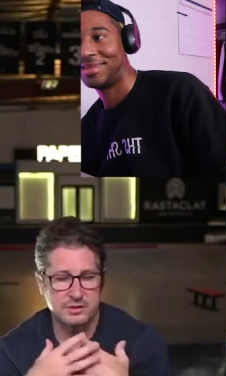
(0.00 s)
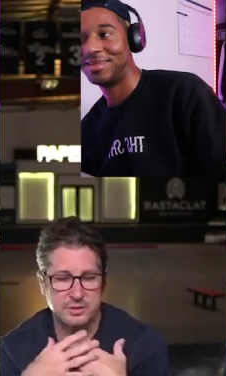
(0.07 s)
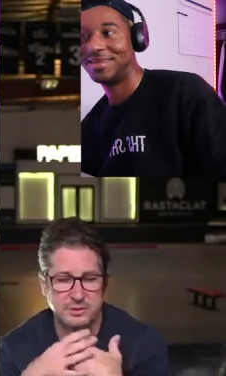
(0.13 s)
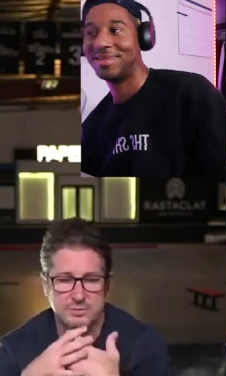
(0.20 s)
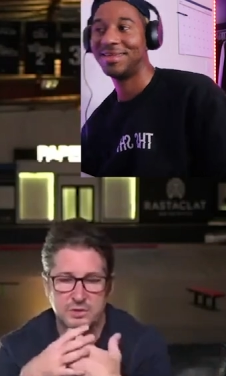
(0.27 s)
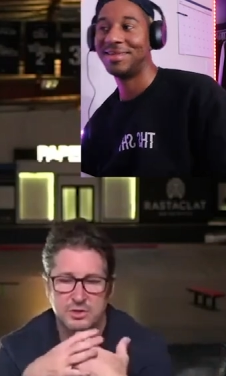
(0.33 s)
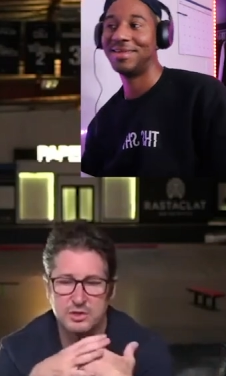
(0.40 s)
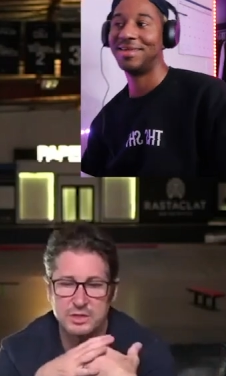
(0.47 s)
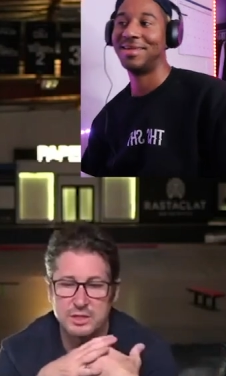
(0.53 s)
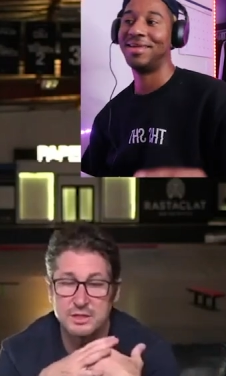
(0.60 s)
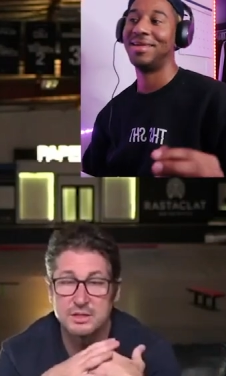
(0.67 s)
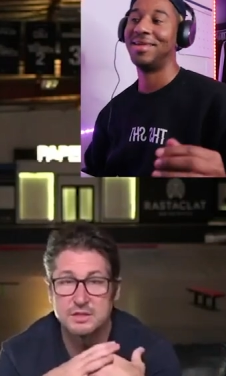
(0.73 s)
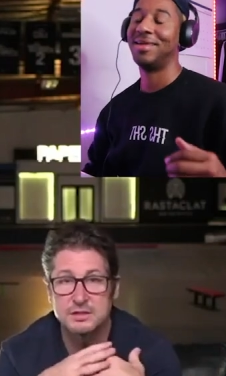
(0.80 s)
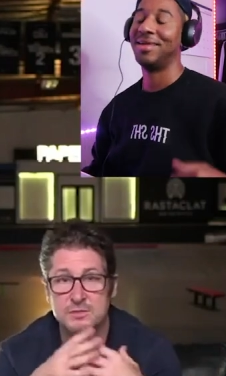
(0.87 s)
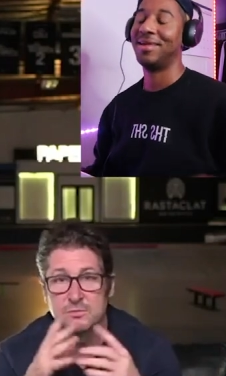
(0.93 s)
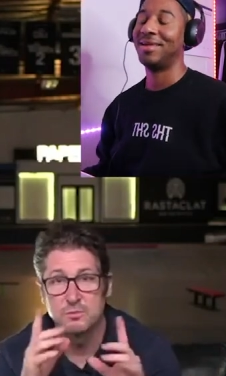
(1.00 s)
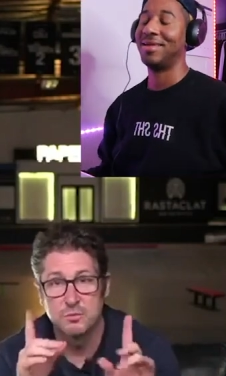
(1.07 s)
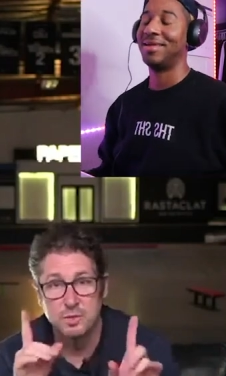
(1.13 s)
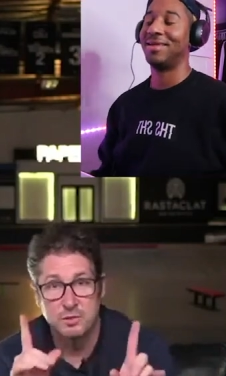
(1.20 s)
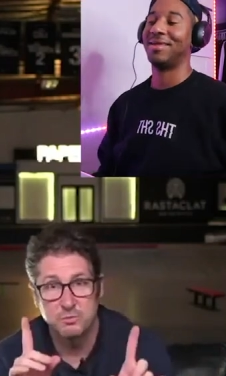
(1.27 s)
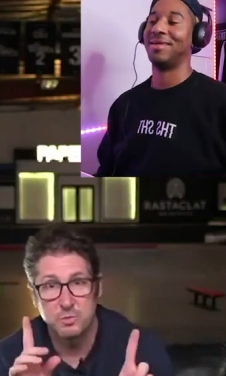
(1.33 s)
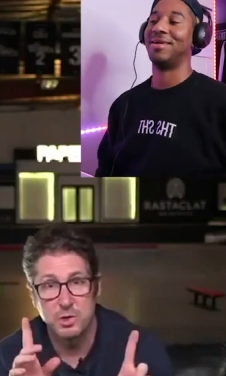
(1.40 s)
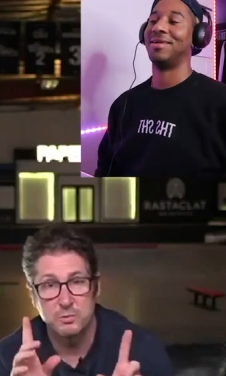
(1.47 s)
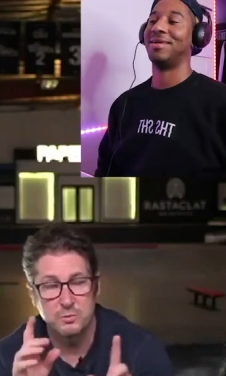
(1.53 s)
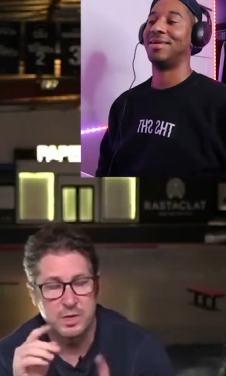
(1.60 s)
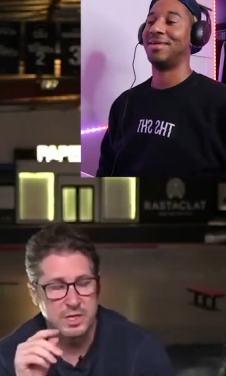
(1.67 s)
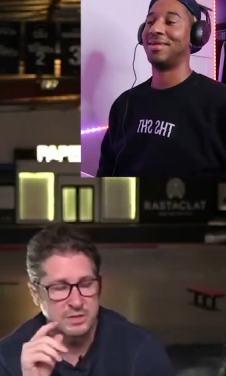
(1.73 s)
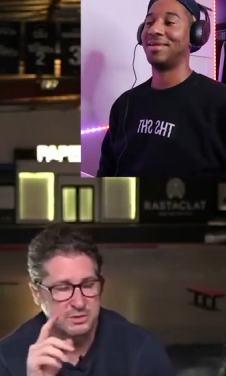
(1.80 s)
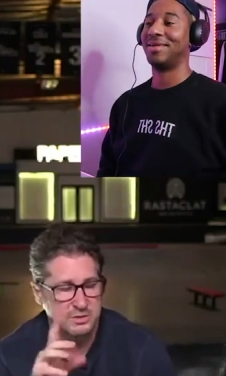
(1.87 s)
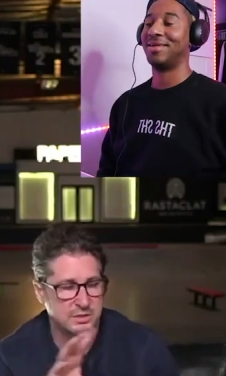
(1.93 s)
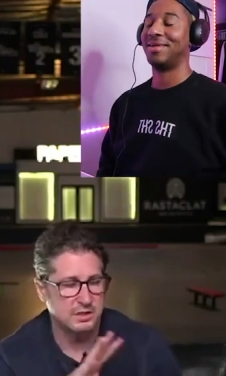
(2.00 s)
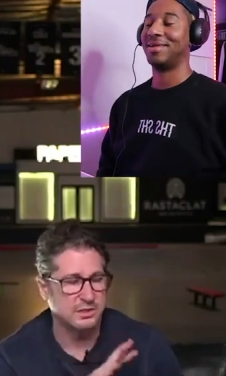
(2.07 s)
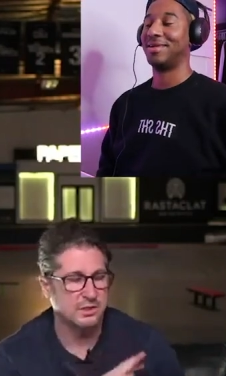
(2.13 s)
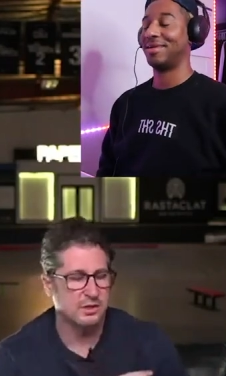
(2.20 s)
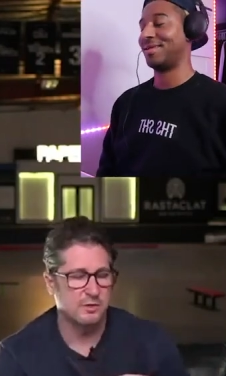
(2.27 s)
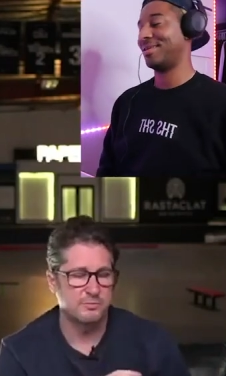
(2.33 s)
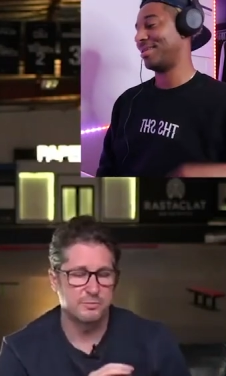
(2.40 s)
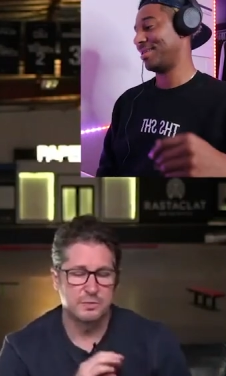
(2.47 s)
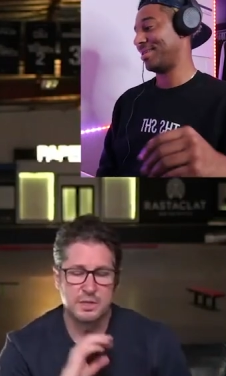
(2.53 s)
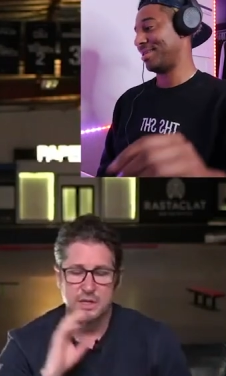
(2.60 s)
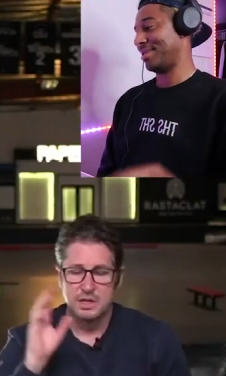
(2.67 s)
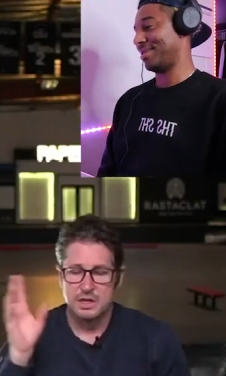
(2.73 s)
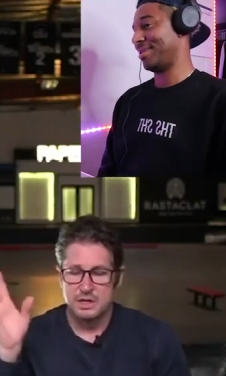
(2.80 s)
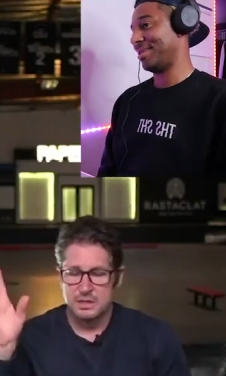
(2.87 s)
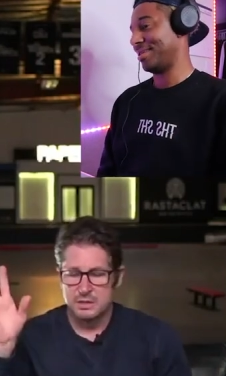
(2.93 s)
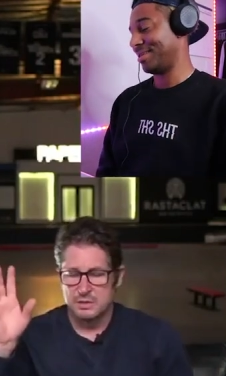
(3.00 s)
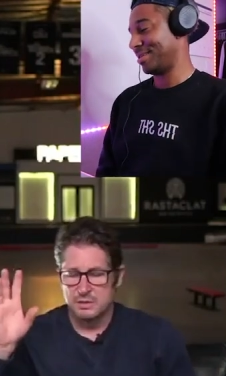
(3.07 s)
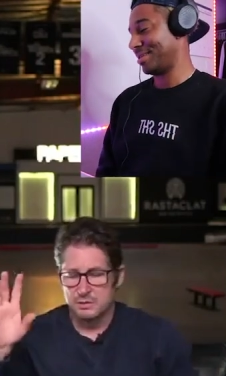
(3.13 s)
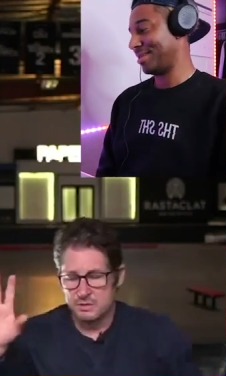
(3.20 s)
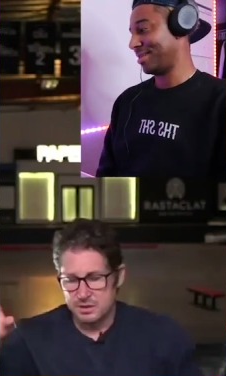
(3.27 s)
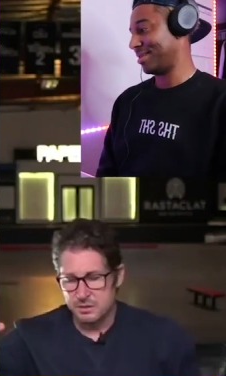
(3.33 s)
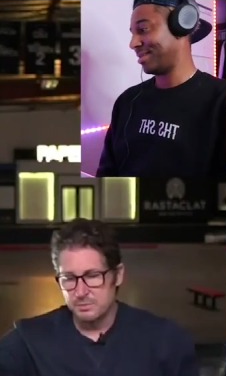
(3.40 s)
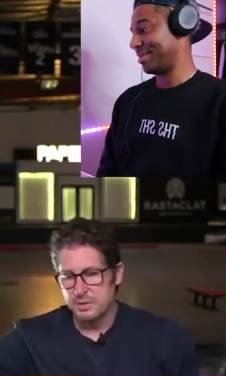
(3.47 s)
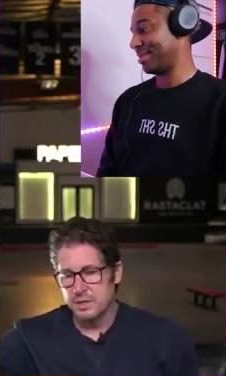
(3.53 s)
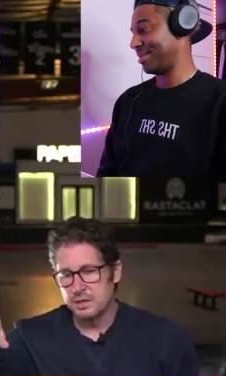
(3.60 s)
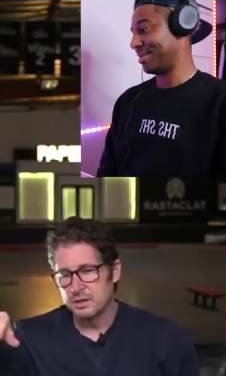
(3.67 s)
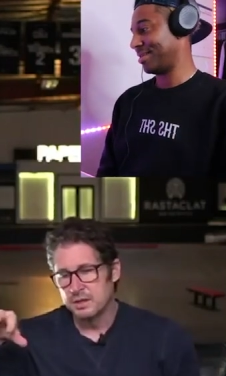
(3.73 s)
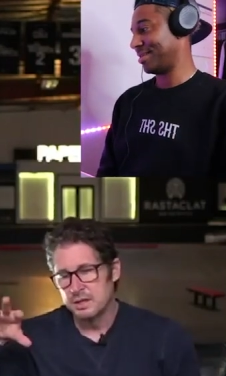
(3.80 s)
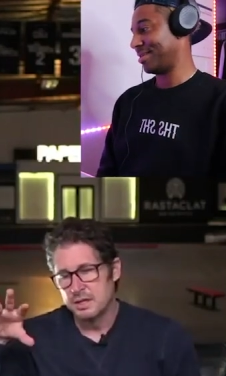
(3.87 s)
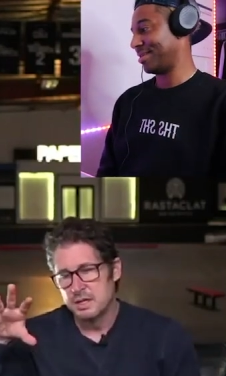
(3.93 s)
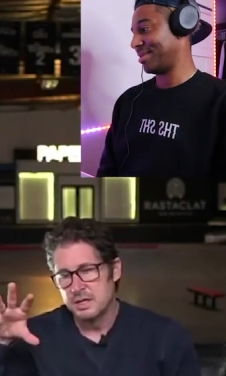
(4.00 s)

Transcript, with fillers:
Speaker 1: have to look at this in, in one way, just to clear something.